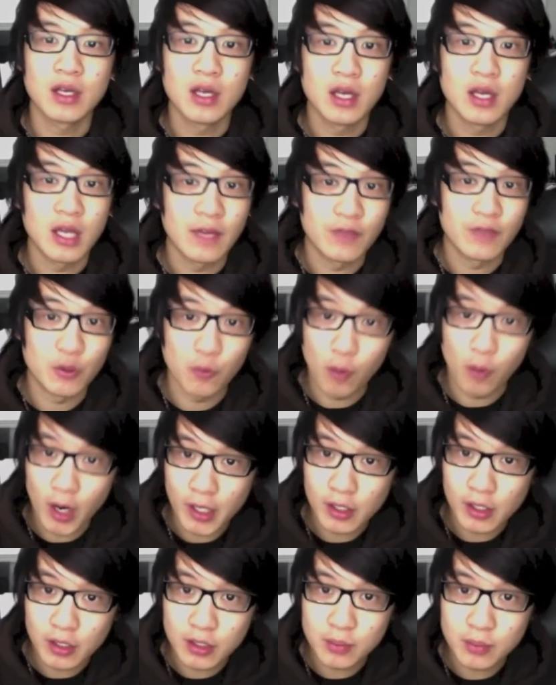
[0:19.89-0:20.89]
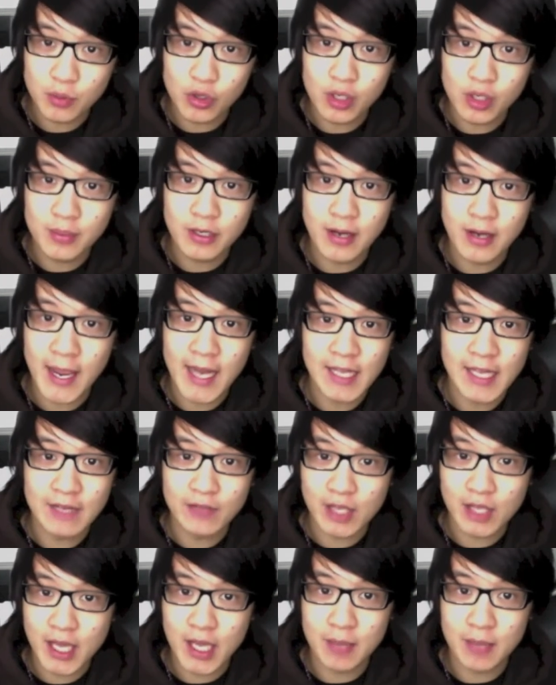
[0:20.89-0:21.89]
If you want to learn more about any
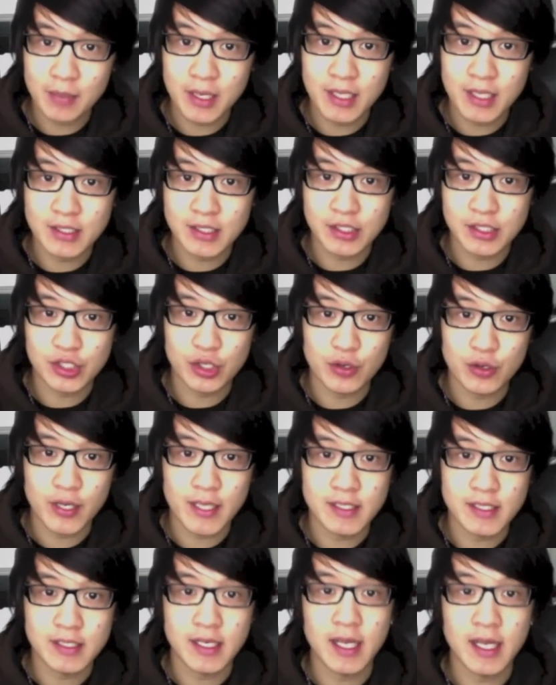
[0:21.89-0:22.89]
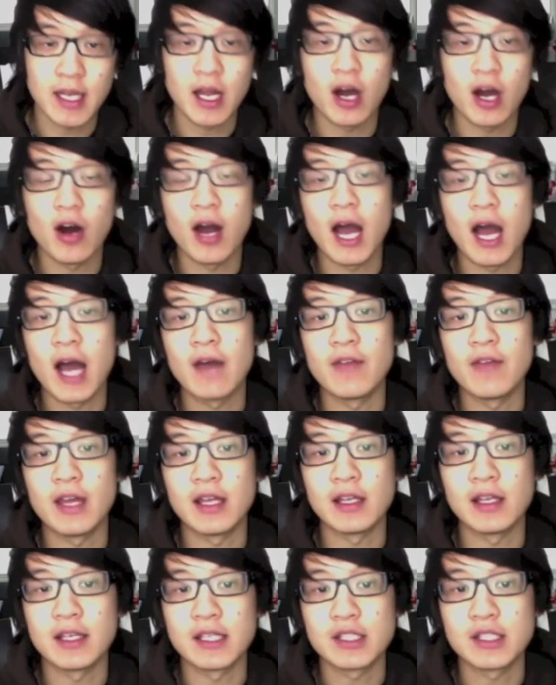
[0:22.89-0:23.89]
of the campaigns I showcase today, I'll have
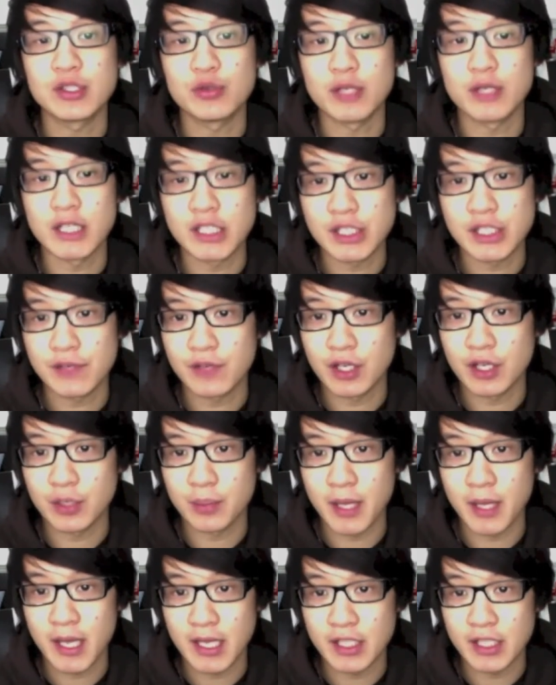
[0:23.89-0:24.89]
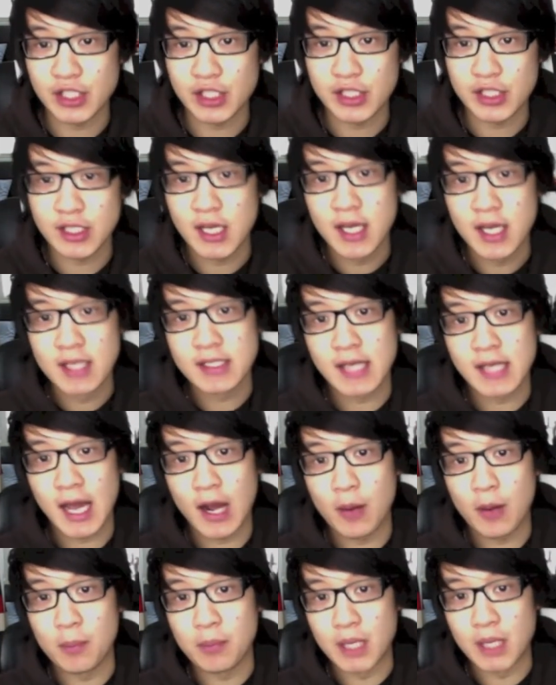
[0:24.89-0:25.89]
a link to each of their pages
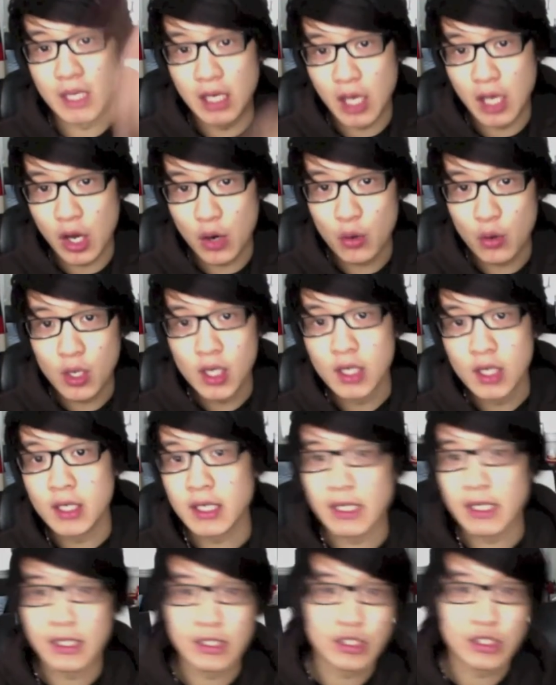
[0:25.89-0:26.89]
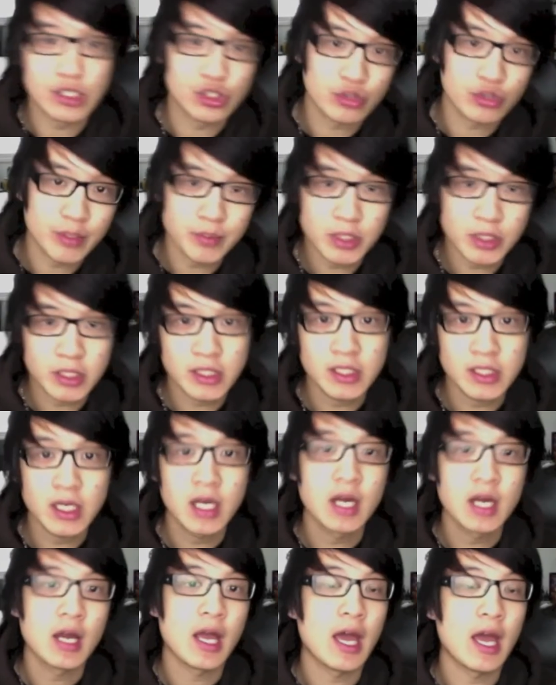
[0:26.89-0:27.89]
down below in the
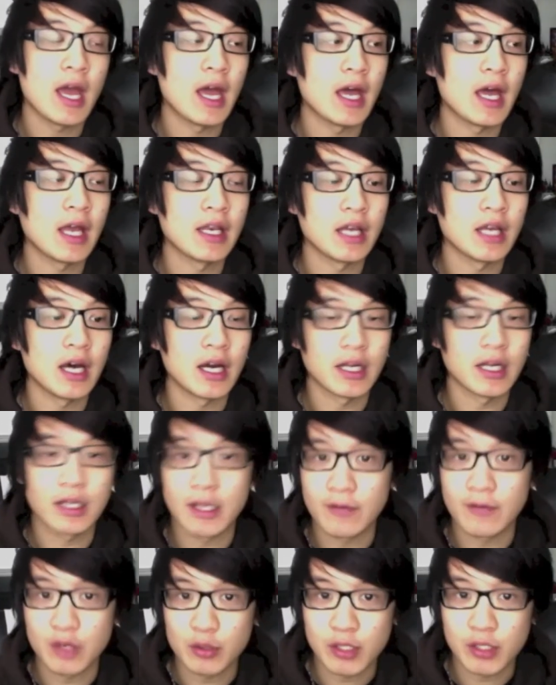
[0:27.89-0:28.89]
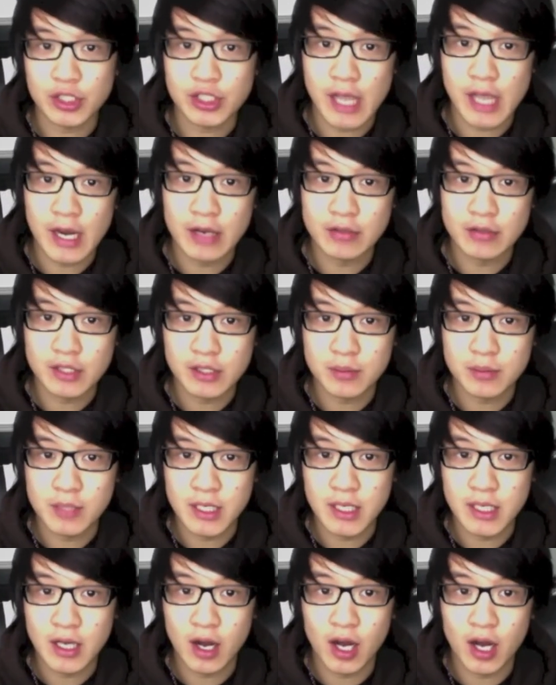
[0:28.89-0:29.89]
description. And give a quick shout out to
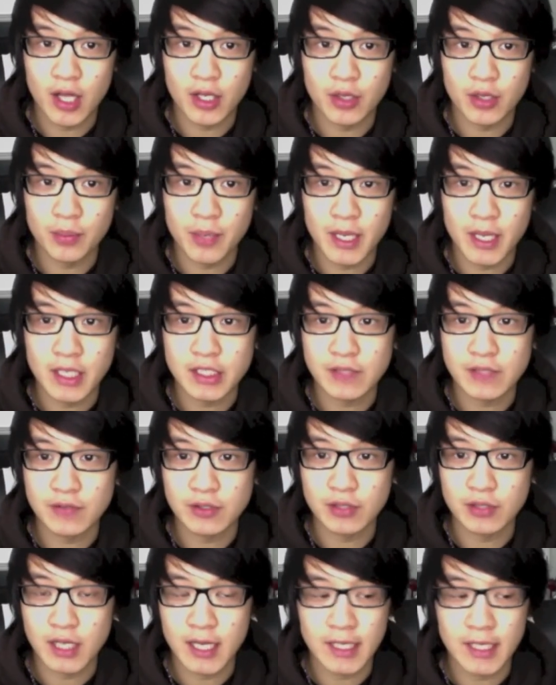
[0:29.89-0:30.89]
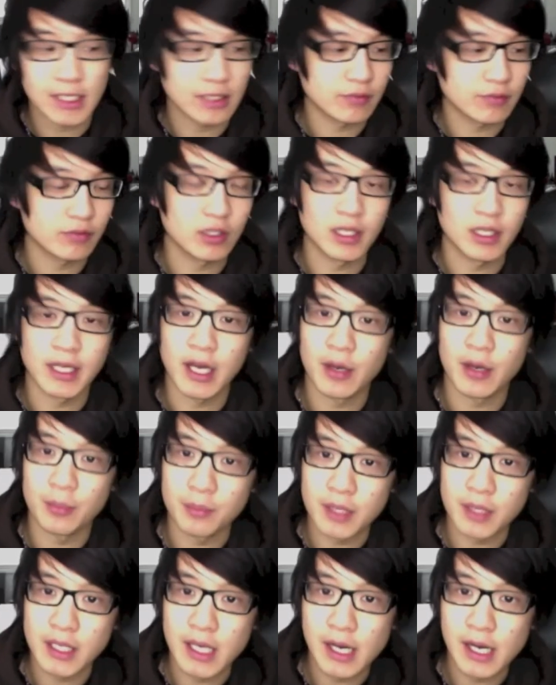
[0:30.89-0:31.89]
me on their page if you'd like. It'd really help
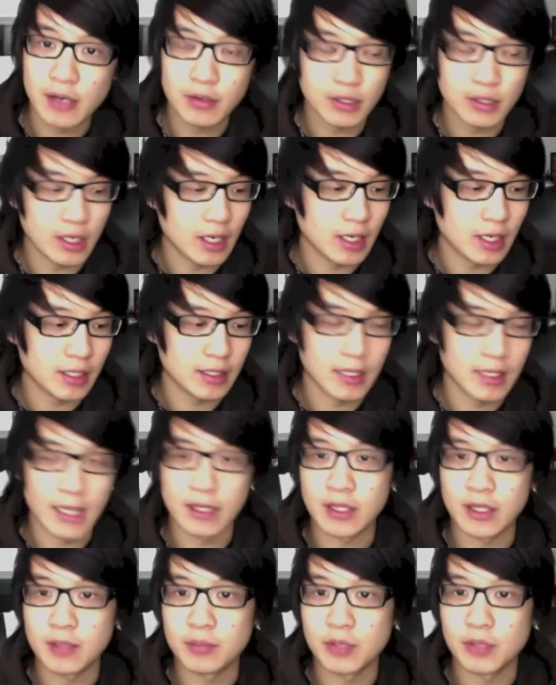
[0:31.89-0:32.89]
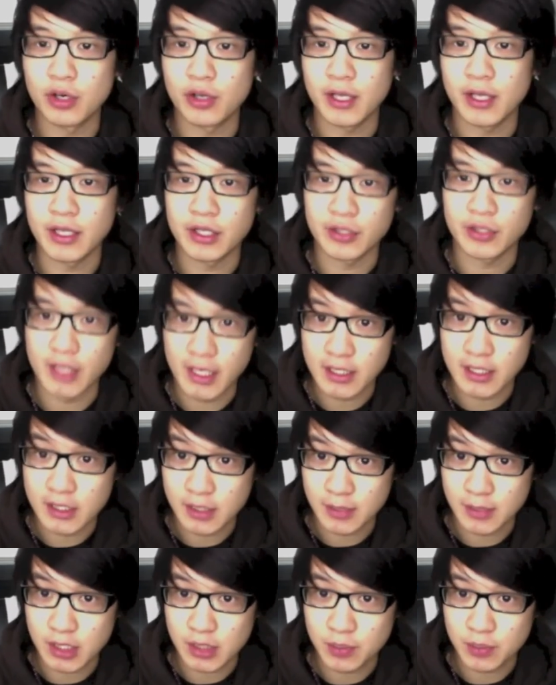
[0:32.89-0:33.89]
me out. Let them know that they're getting
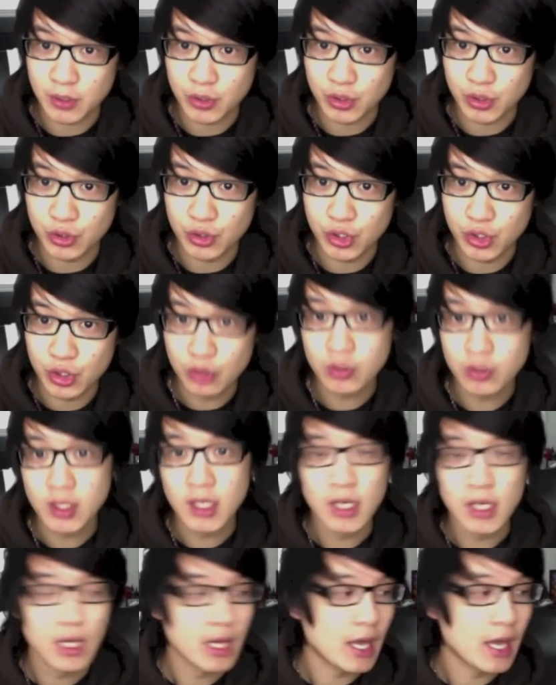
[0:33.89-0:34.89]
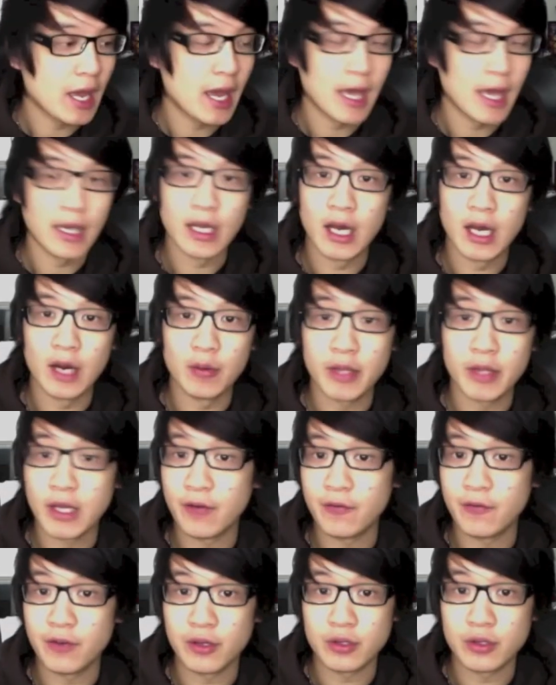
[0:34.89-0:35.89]
some exposure too. And
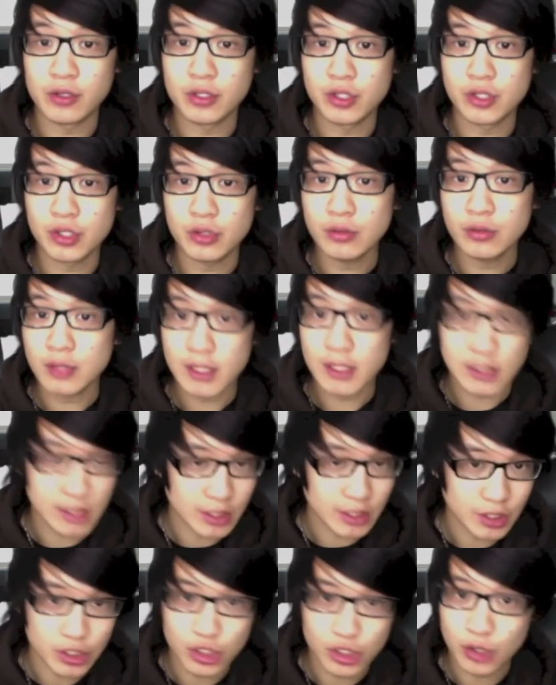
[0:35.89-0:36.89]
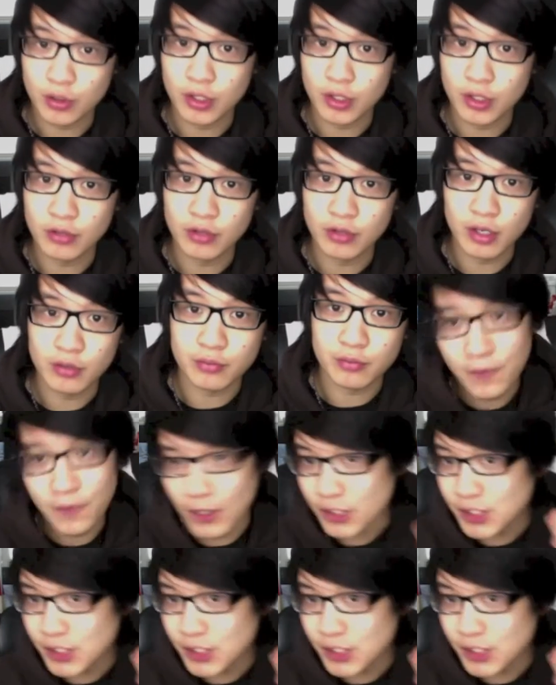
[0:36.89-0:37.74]
without further ado, let's get this show on the road.